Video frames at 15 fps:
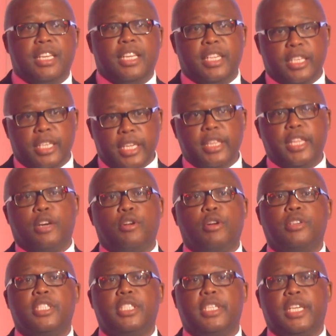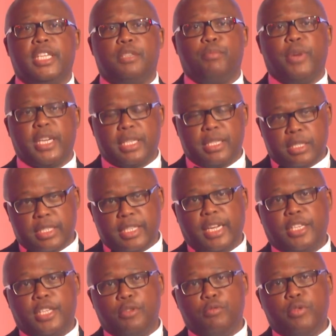in the continent, but
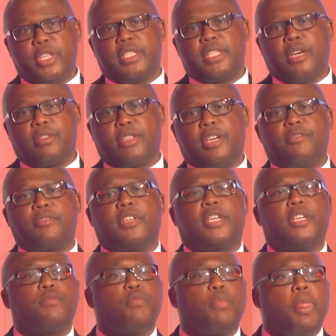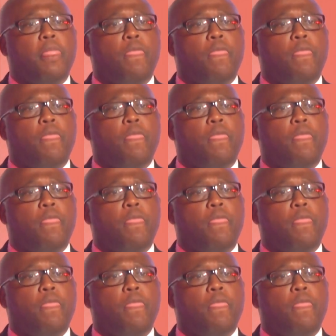starting with South Africa.